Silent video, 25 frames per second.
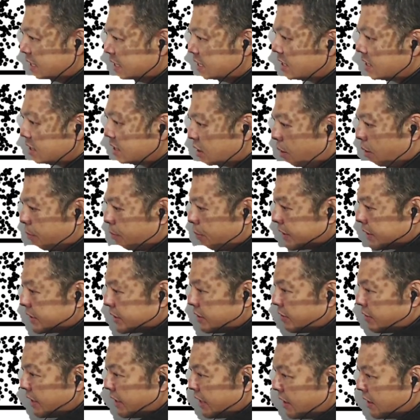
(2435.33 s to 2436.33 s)
is the compression,
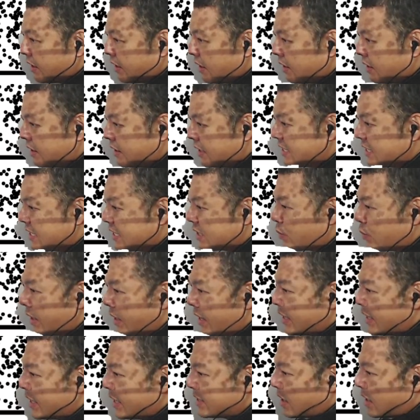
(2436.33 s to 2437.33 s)
right? This is where
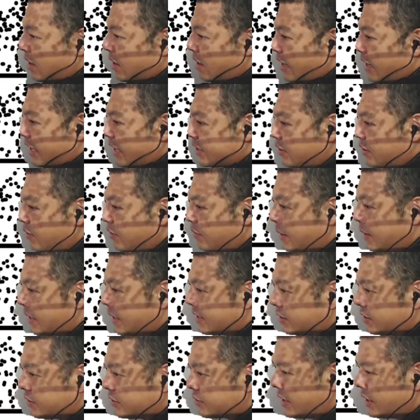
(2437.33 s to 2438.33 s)
there's a collection of
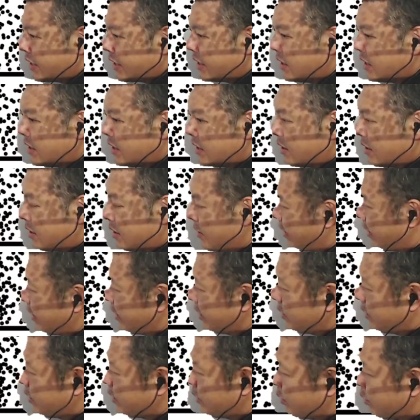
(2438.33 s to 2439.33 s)
particles, right? Okay,
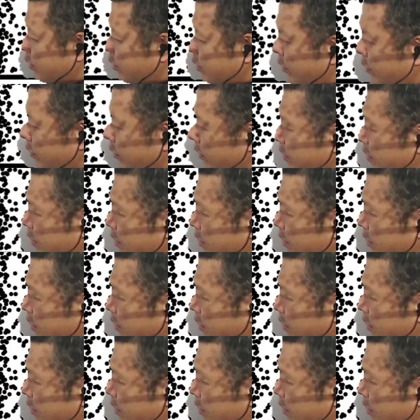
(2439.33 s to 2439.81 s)
you